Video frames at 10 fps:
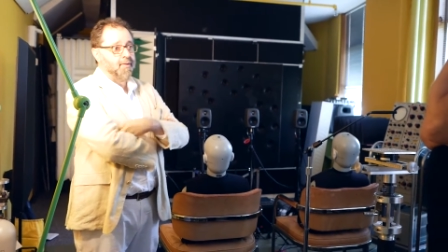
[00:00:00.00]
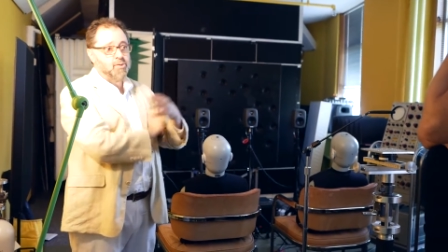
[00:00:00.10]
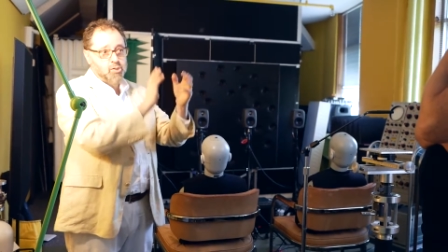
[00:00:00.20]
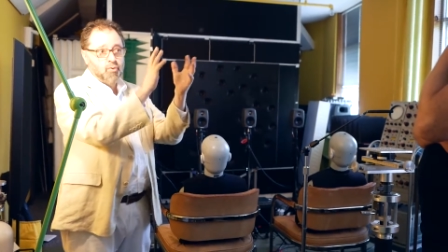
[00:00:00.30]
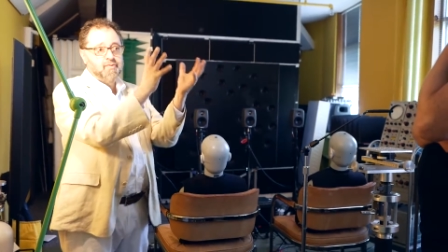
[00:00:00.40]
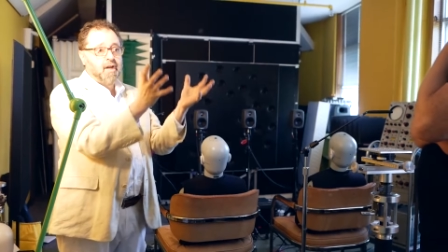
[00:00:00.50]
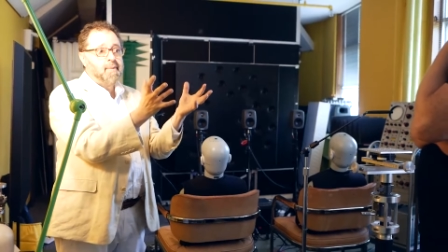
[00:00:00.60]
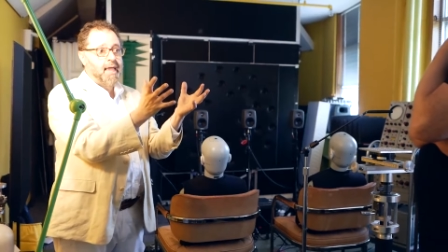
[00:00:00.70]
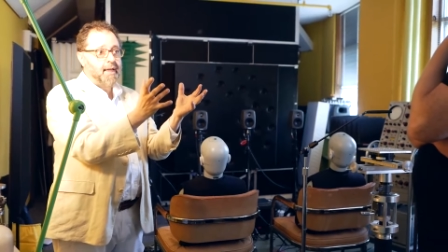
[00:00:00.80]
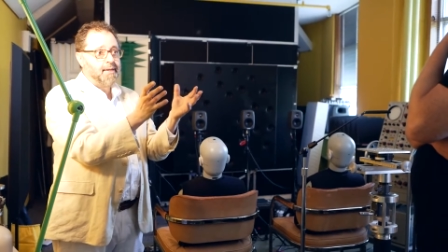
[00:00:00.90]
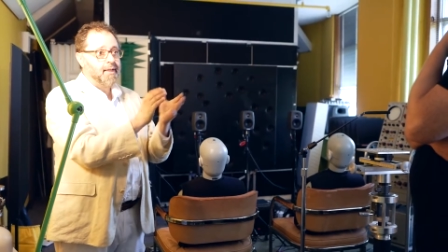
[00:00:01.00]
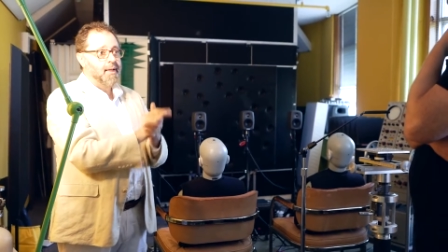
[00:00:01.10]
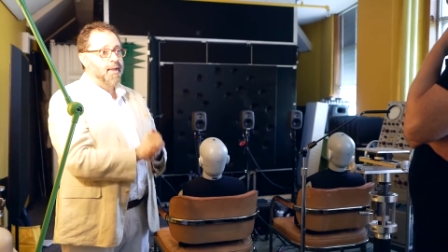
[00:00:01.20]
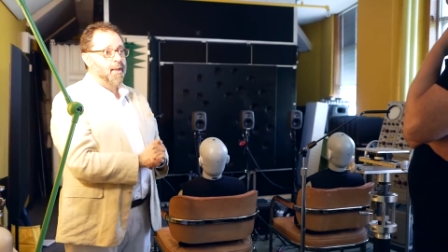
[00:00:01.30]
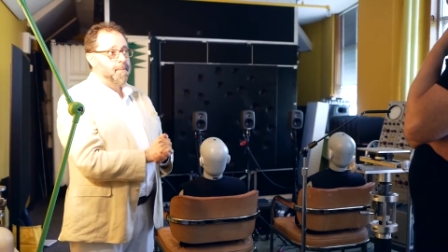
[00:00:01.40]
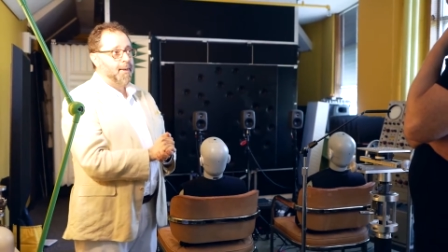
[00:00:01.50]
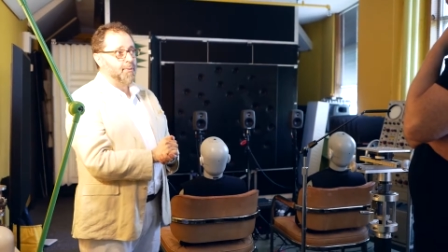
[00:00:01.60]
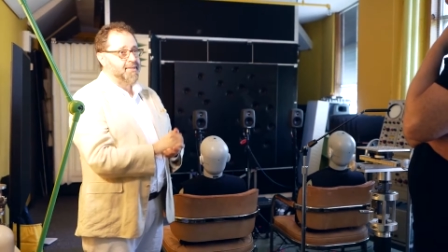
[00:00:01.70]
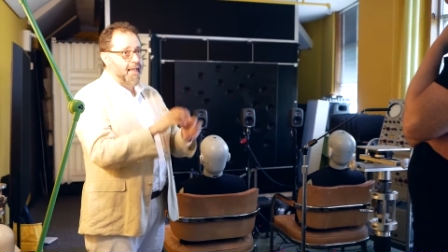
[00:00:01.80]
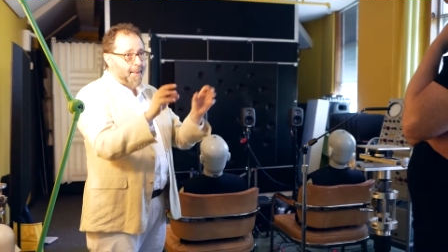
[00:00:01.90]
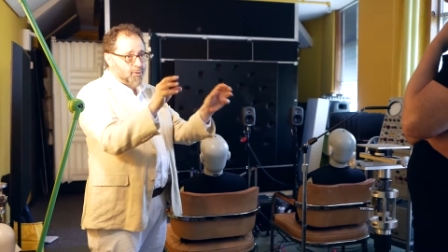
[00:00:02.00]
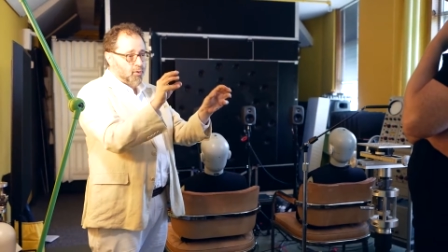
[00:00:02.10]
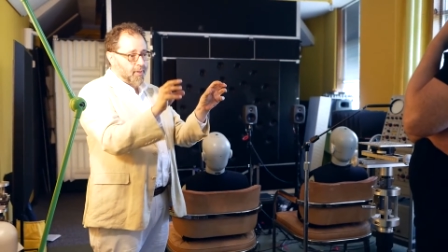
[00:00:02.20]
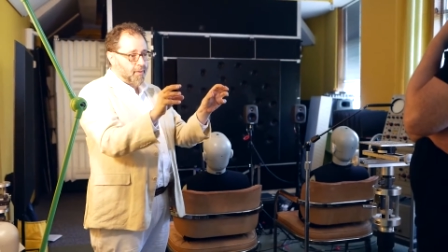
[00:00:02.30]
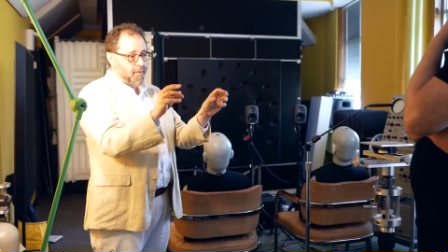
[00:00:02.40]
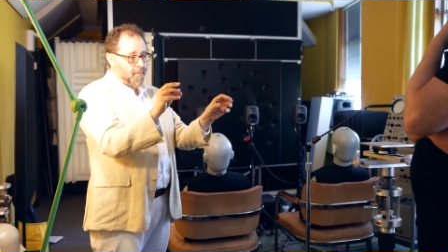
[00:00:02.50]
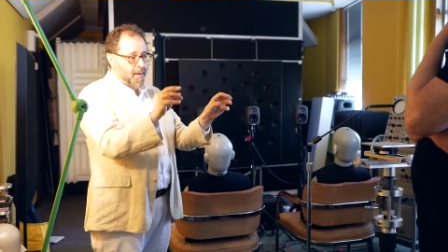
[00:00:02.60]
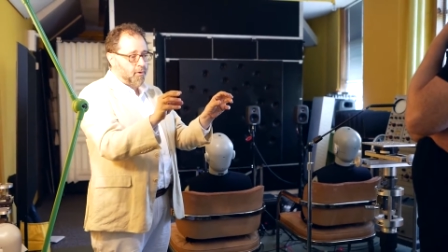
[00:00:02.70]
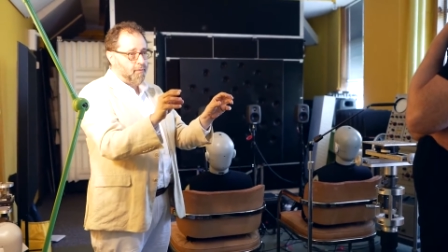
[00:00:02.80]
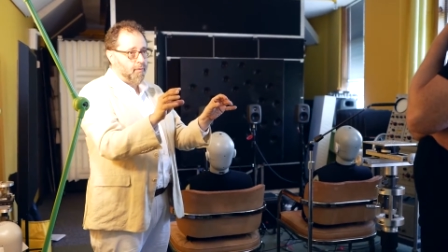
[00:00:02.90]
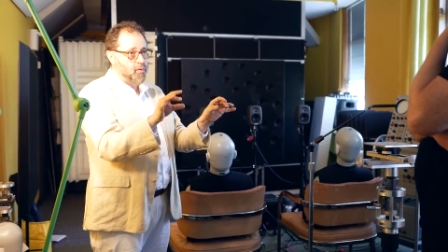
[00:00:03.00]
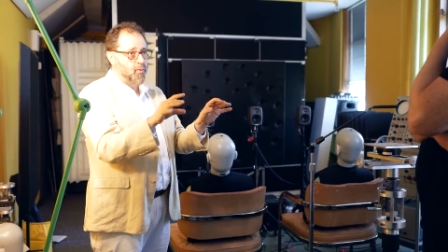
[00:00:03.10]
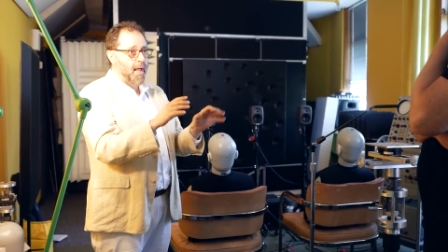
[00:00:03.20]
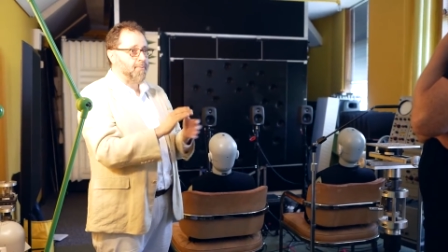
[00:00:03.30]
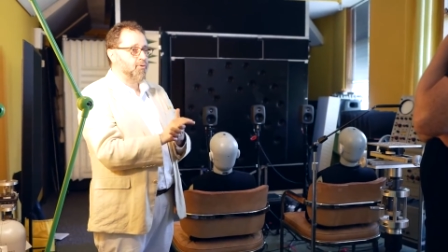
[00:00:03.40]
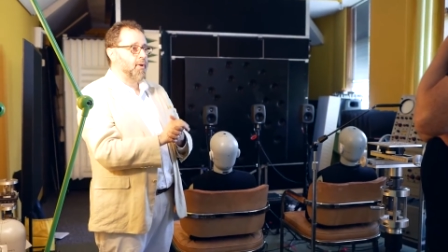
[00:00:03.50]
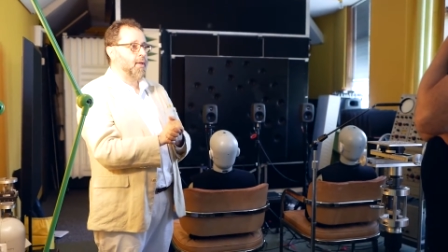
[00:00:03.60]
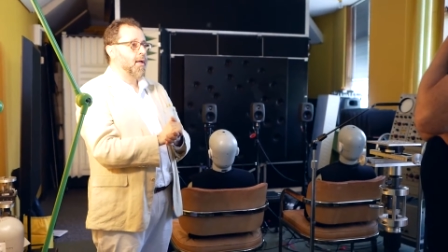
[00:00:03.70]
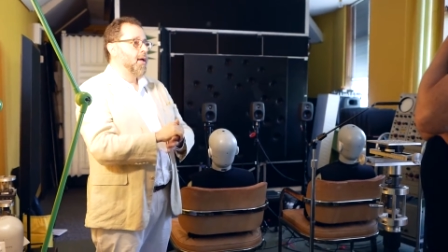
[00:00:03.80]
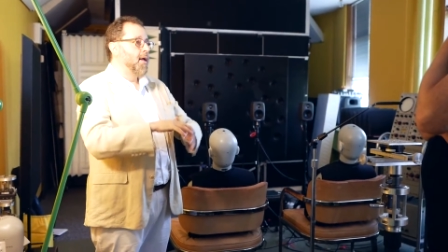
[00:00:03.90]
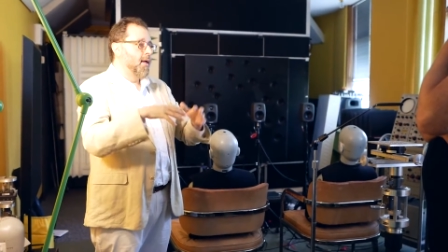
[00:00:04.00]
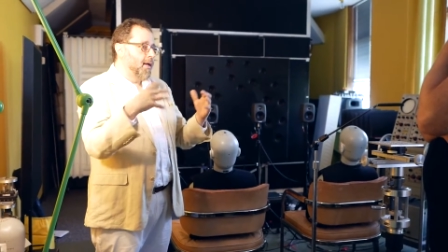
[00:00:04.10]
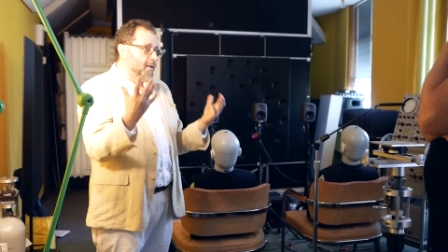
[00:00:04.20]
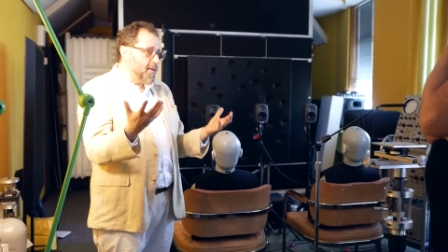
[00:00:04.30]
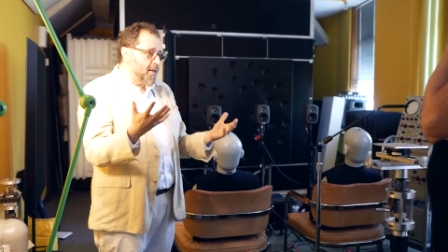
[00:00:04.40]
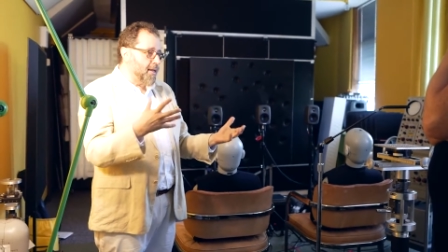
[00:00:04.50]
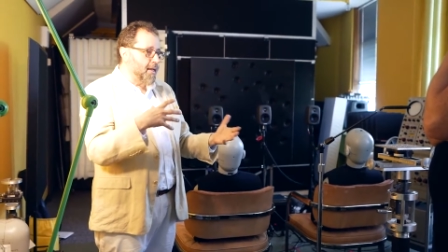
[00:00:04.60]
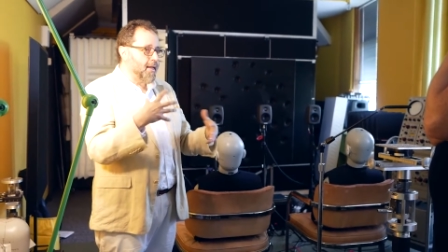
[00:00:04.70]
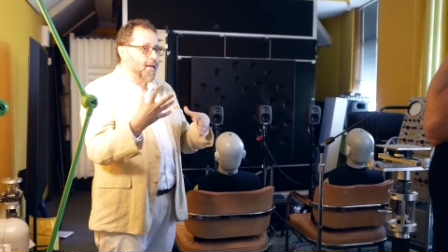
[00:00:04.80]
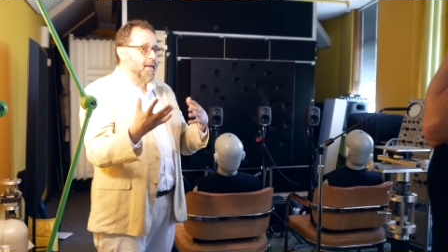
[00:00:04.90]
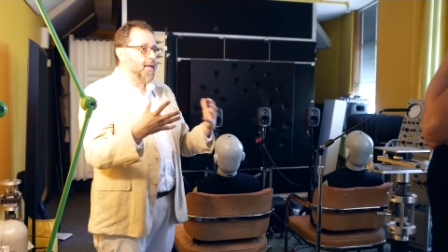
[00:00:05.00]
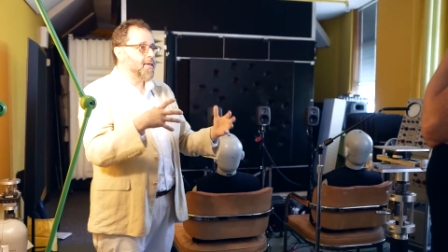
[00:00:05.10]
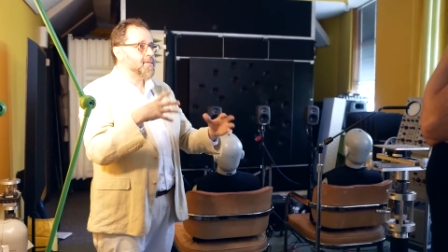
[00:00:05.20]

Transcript: There was no dummy head, but it was capturing the microphones, capturing a